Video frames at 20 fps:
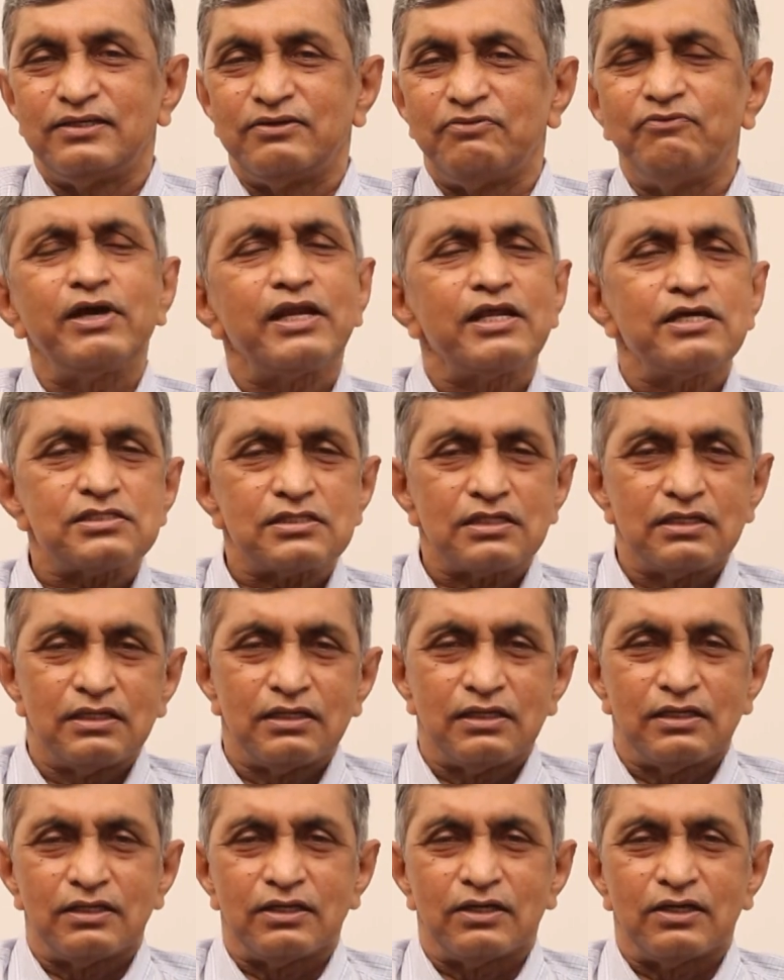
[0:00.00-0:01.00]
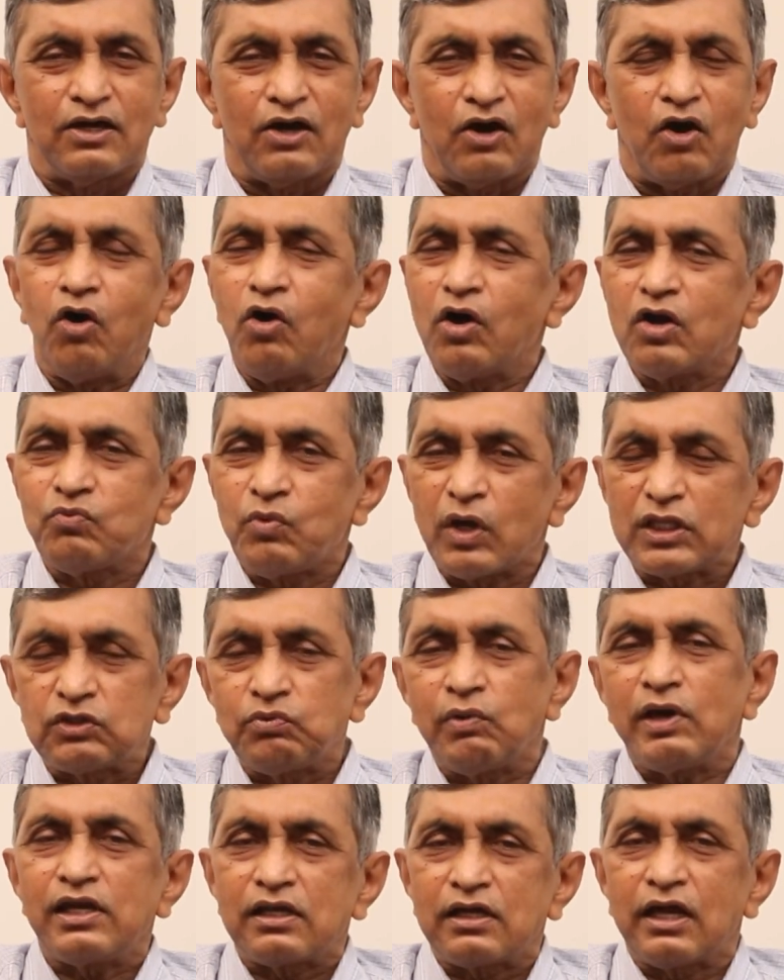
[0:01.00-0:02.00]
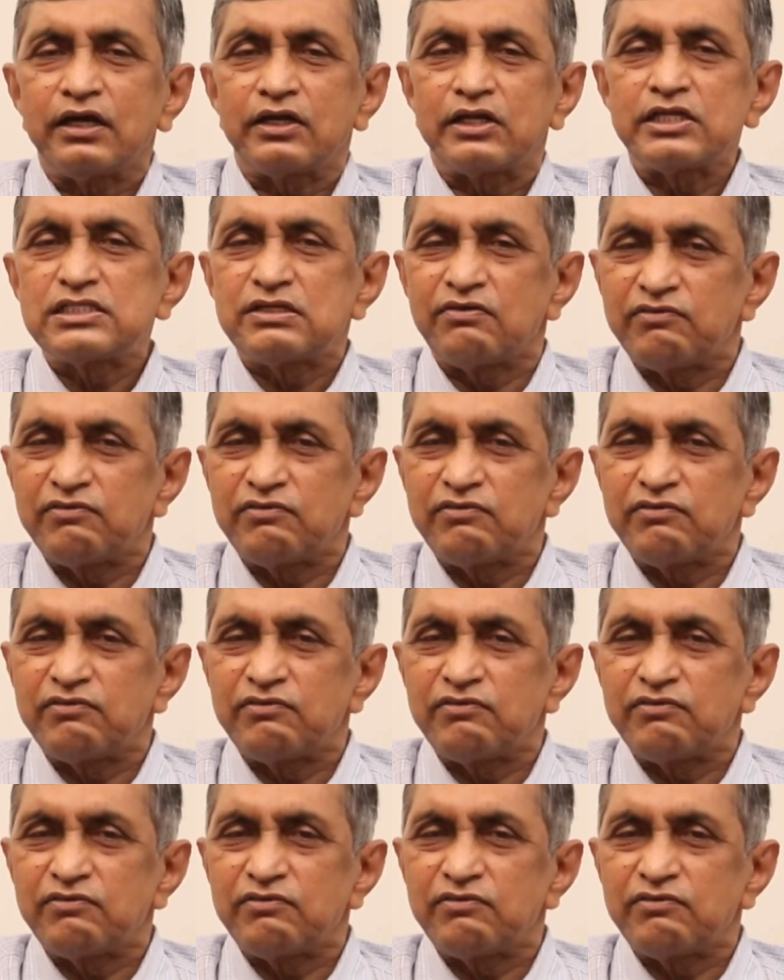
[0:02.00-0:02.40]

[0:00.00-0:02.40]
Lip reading: Whereas all worthwhile countries,